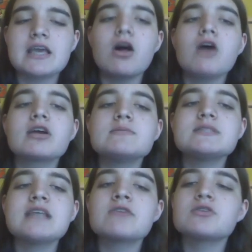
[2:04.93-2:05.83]
It all
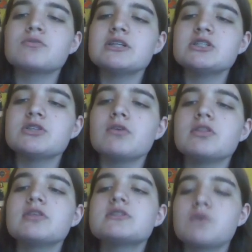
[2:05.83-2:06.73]
comes down to which
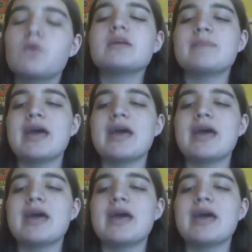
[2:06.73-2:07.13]
told the story